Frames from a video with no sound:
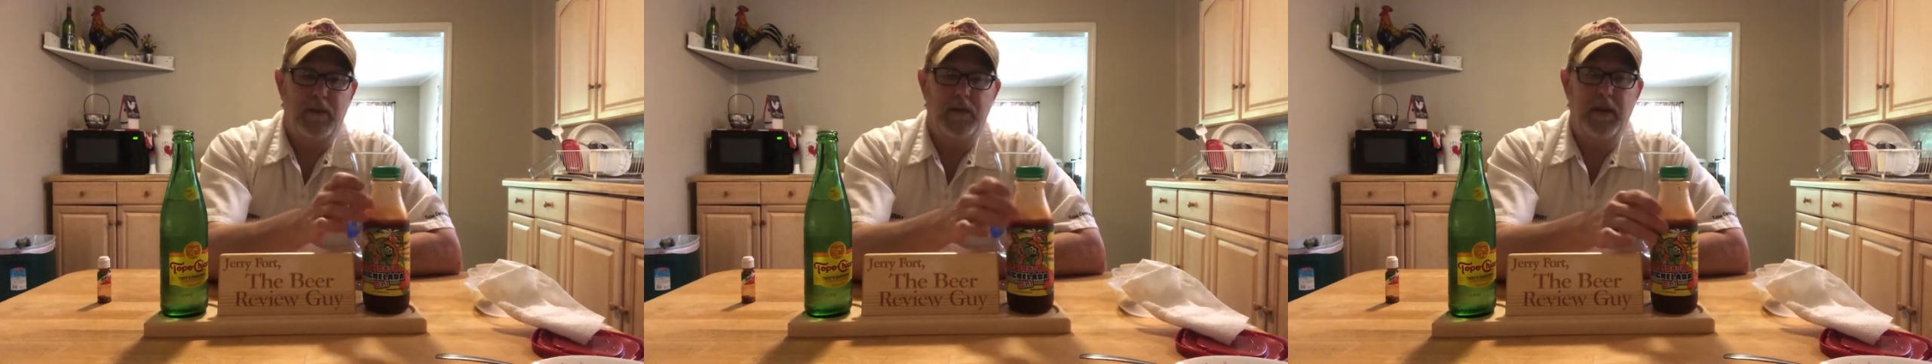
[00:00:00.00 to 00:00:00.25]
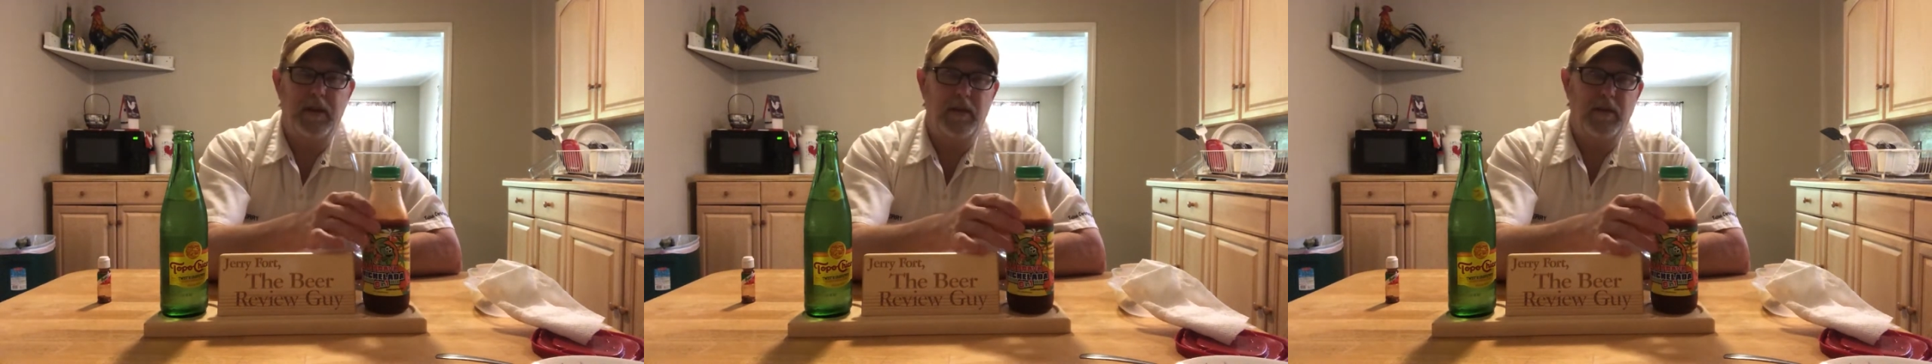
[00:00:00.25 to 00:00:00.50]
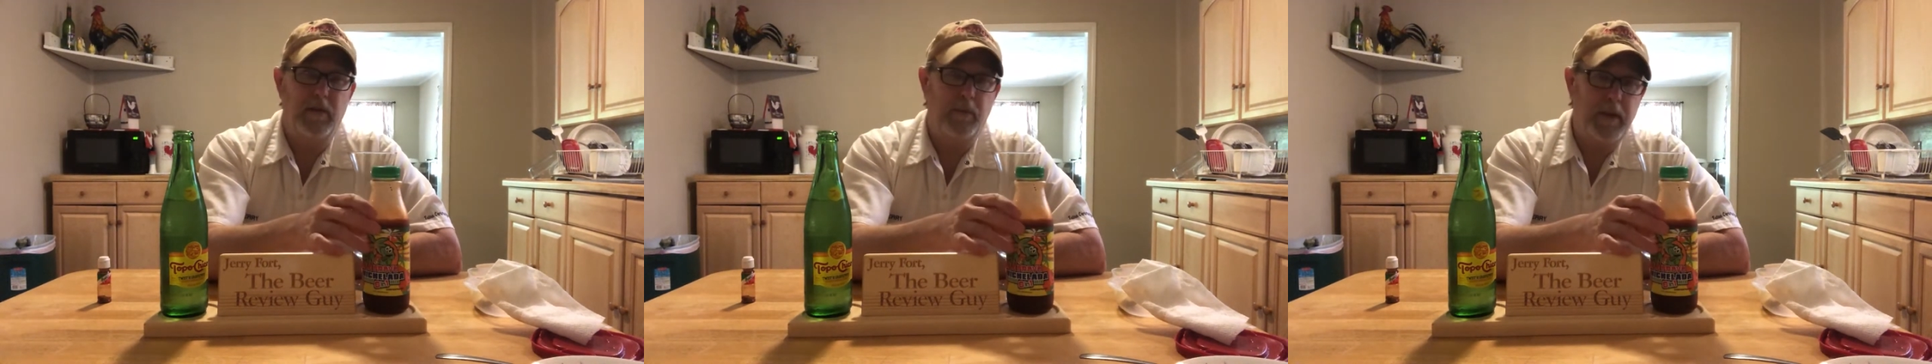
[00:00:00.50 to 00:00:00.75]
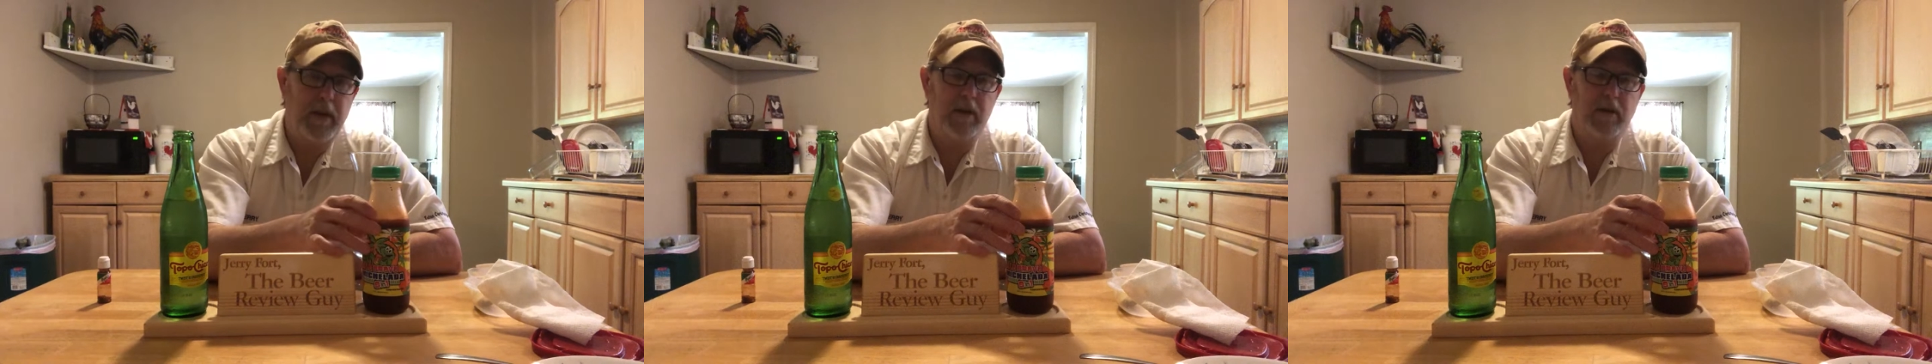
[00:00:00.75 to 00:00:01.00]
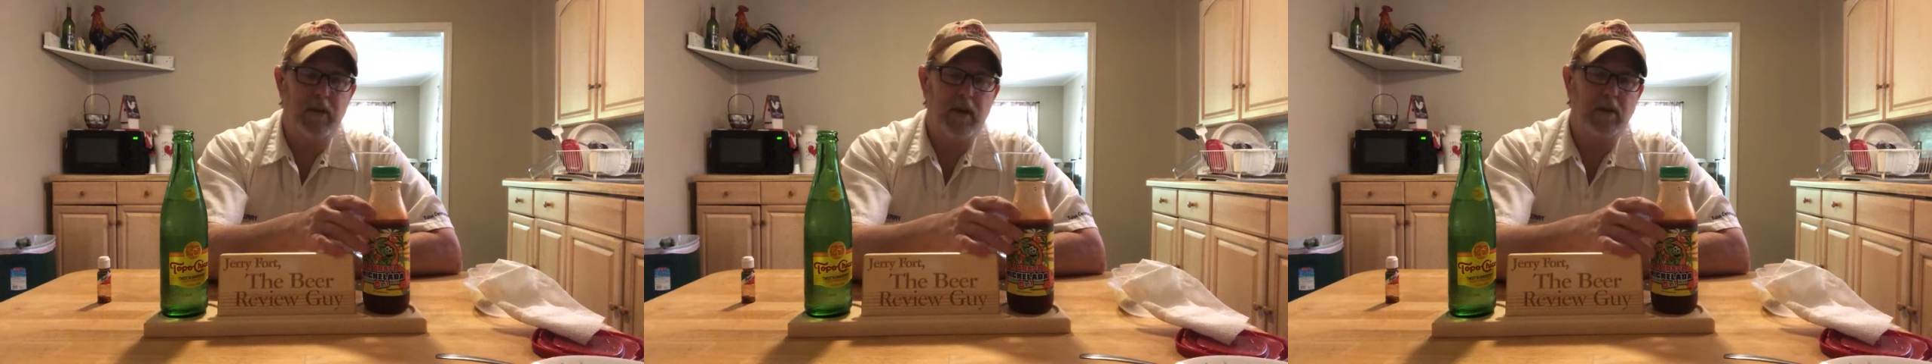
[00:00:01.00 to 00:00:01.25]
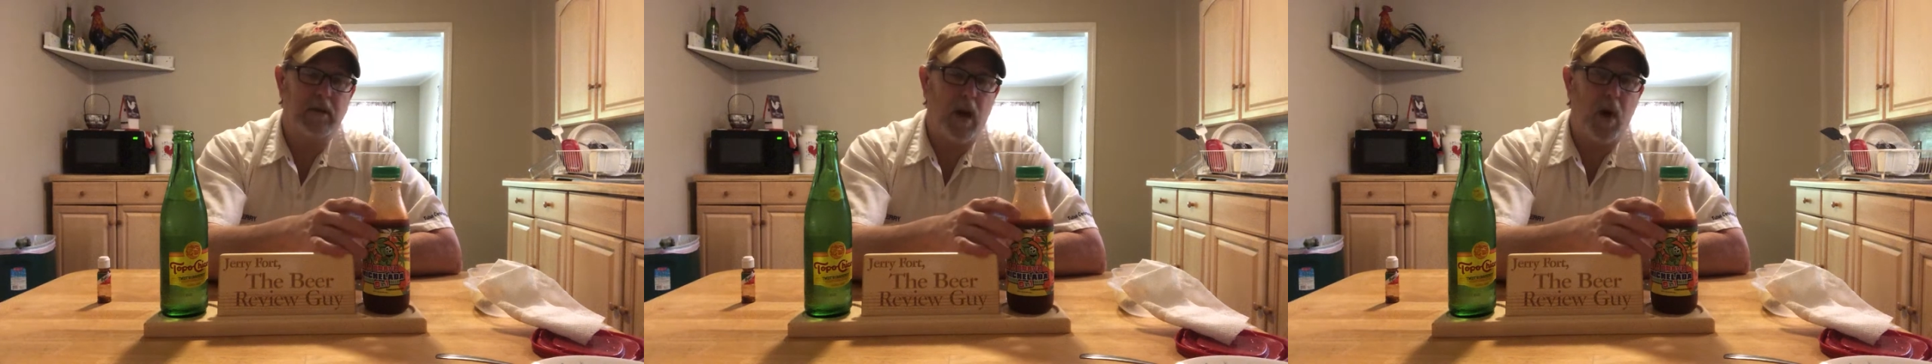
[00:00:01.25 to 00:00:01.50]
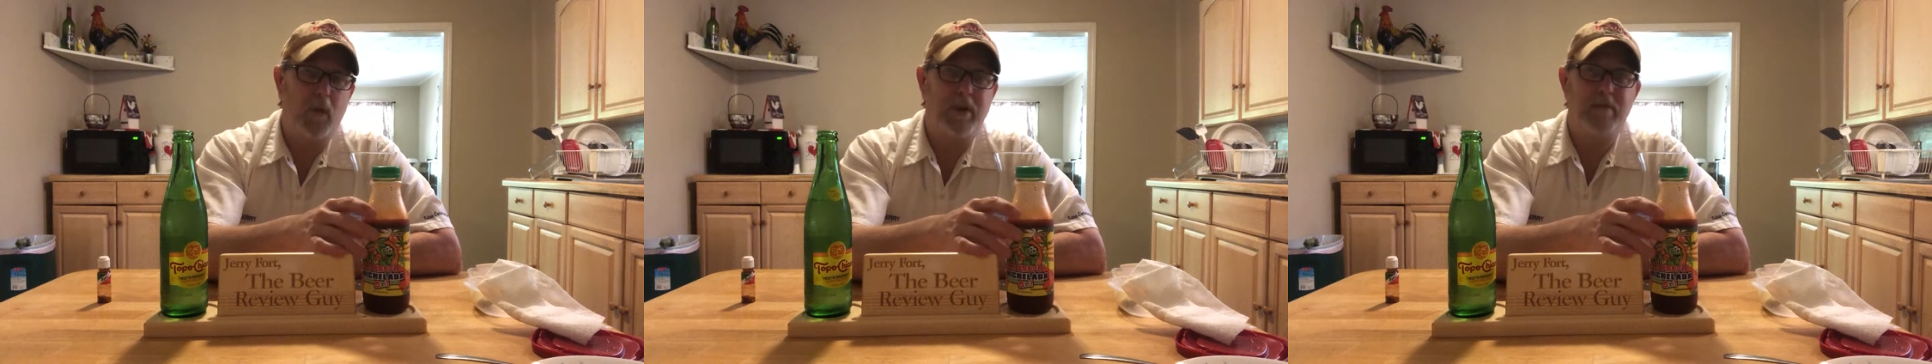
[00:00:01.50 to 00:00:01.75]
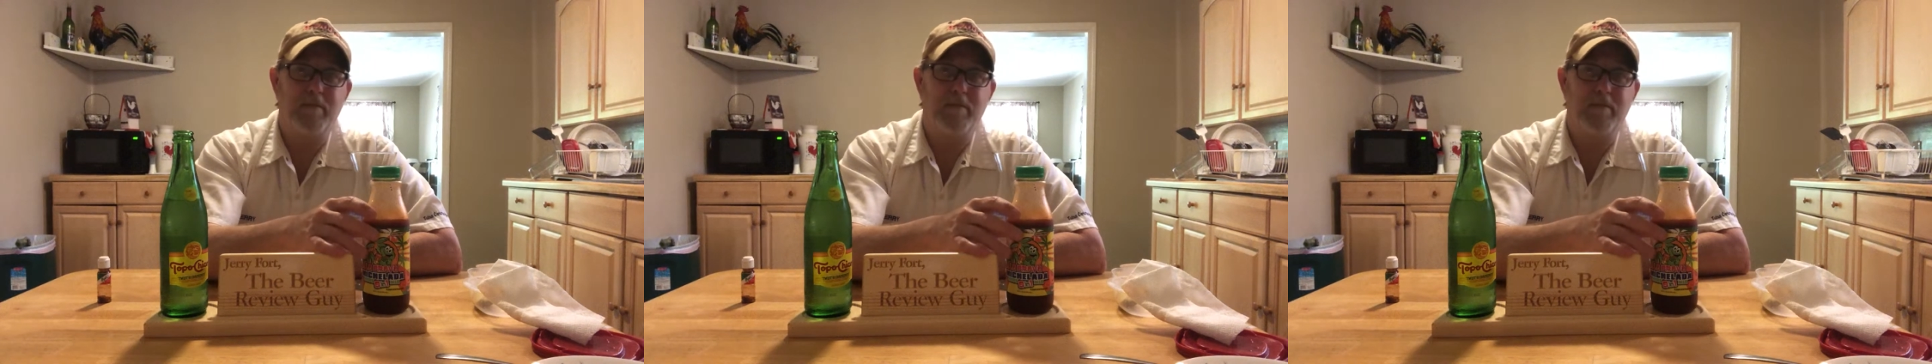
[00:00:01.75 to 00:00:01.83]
The, the beer doesn't always